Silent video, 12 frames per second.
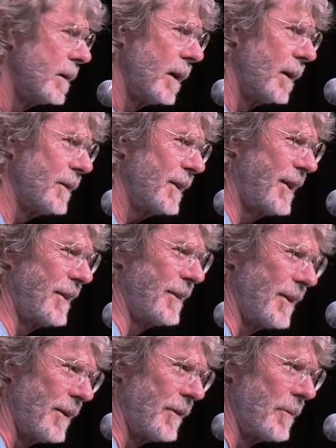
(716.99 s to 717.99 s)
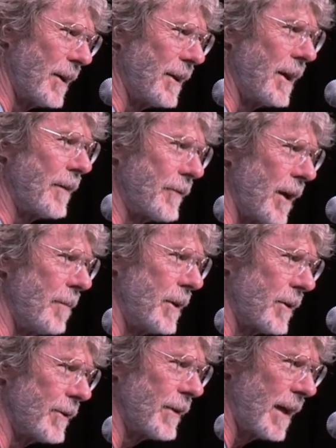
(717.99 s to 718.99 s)
everybody laughed at me
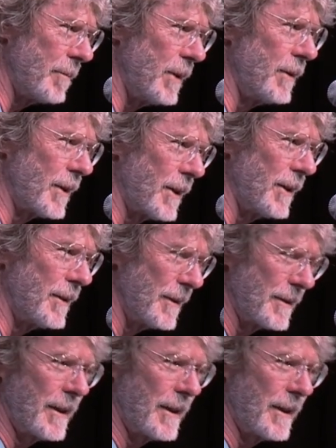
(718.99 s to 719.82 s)
because I'd be the kid that